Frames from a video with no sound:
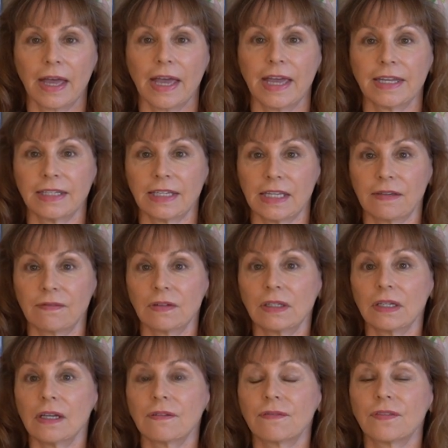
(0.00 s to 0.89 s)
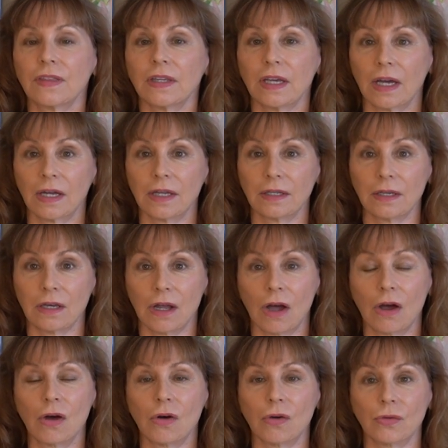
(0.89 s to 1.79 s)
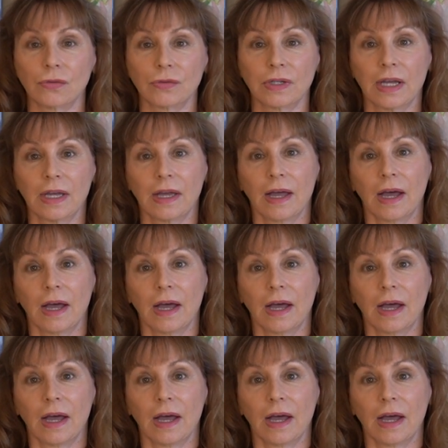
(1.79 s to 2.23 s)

And even if the unknown